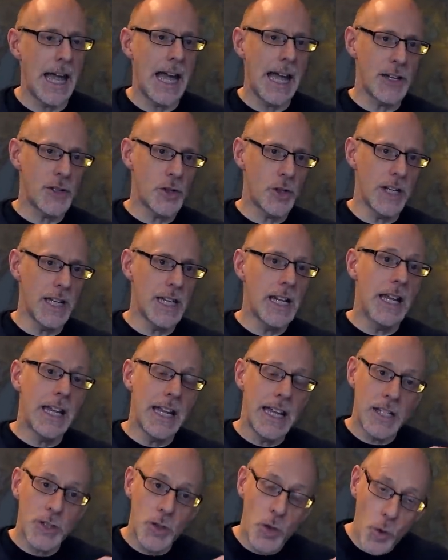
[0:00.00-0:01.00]
Actually,
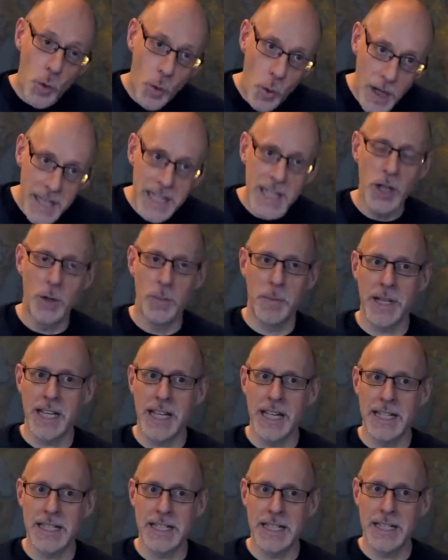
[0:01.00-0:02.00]
it's quite
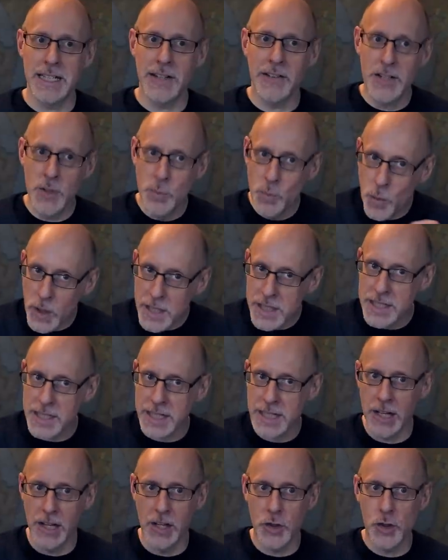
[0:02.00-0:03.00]
complicated. There isn't one
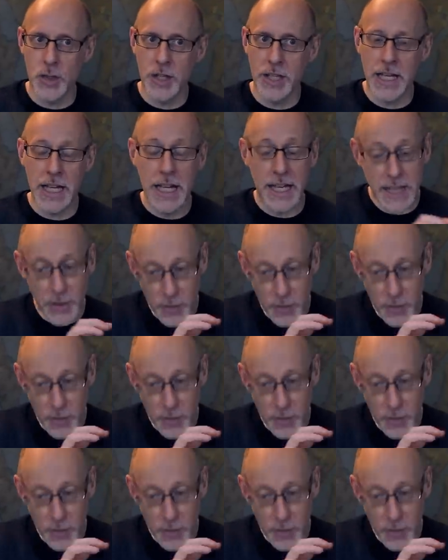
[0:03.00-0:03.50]
psychology there.